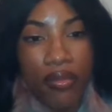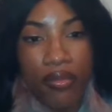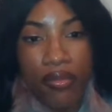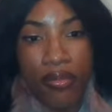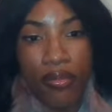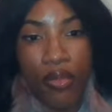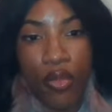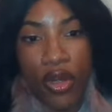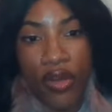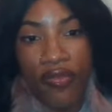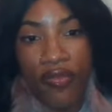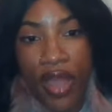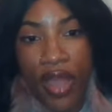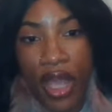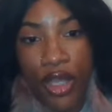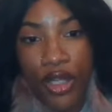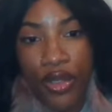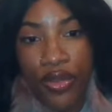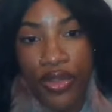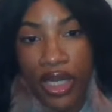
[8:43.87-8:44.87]
more
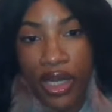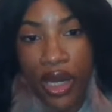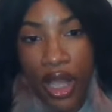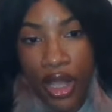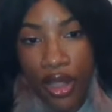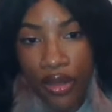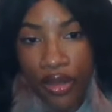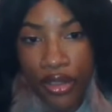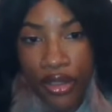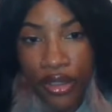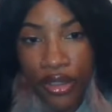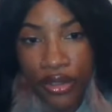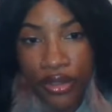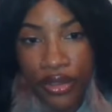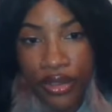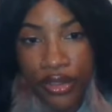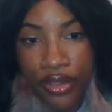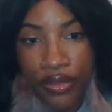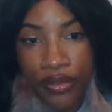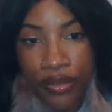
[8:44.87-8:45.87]
value than
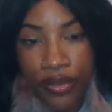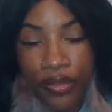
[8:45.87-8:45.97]
others.